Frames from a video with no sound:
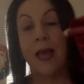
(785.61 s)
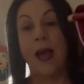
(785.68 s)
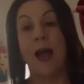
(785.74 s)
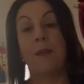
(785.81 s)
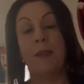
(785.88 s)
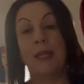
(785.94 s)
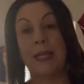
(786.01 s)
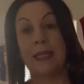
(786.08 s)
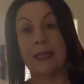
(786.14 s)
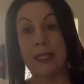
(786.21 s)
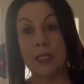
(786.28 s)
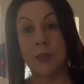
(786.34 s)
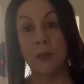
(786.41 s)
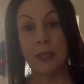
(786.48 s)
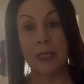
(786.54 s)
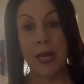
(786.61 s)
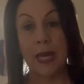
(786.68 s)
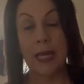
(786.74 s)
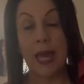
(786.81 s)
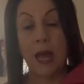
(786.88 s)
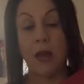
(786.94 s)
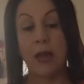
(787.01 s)
I'm going to get this one cut
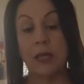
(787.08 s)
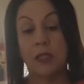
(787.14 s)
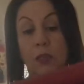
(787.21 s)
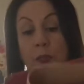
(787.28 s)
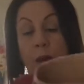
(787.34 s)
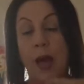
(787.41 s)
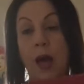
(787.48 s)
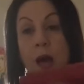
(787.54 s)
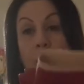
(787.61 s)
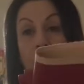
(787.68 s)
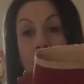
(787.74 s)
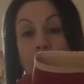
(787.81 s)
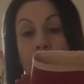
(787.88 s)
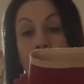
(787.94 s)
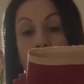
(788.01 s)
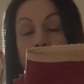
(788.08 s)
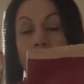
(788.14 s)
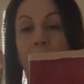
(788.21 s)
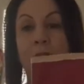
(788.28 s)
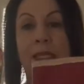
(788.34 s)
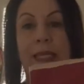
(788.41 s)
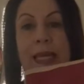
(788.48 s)
out as well. I
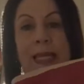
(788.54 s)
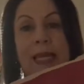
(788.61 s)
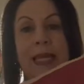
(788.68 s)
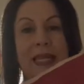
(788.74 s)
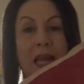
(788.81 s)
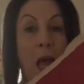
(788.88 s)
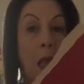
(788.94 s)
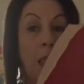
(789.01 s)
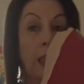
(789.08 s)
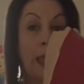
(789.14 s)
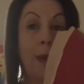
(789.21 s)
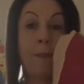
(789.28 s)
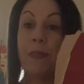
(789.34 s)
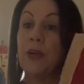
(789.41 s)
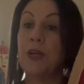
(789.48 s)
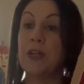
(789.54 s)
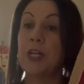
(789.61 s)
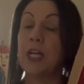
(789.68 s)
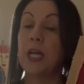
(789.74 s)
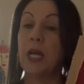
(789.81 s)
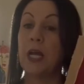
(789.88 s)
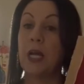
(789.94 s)
was thinking a leopard.
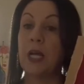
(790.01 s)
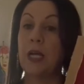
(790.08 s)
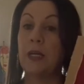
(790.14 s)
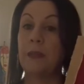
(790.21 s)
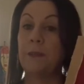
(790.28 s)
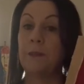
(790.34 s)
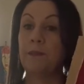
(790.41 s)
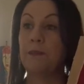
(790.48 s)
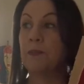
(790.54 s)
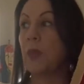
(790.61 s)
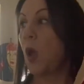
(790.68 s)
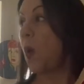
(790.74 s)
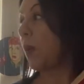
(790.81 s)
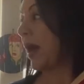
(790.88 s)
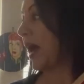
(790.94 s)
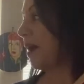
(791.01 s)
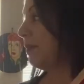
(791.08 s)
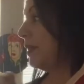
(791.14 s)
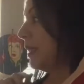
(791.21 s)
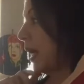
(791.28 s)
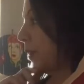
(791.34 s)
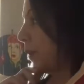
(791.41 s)
Oh, I have
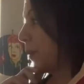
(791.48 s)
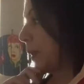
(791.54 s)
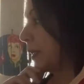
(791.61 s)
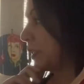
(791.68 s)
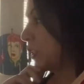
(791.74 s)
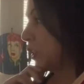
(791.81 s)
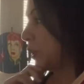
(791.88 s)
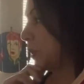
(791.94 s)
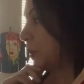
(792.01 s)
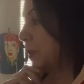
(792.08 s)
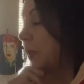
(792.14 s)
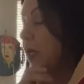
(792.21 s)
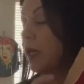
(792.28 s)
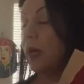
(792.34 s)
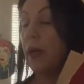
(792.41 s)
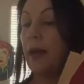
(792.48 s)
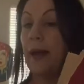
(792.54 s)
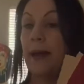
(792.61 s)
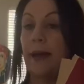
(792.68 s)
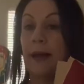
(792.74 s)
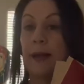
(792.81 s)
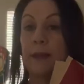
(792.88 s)
another one too.
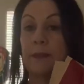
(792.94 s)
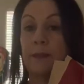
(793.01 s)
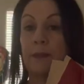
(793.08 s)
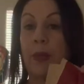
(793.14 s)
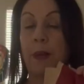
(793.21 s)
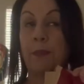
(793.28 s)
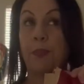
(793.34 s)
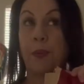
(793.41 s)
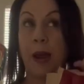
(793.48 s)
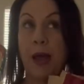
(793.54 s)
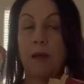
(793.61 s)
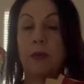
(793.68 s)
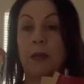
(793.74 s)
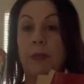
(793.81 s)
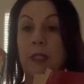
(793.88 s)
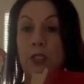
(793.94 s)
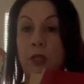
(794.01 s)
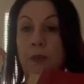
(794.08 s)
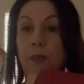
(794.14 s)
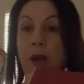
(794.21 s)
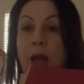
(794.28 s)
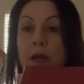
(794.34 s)
A brown. I'm going to do a
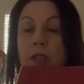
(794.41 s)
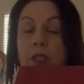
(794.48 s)
brown.